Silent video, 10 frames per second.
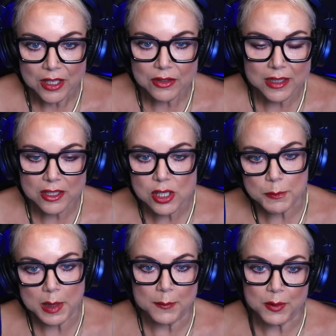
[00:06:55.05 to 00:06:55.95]
You had to actually
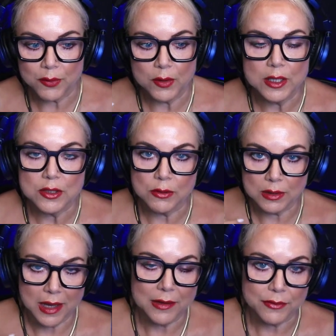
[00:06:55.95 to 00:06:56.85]
pick up the phone and do a live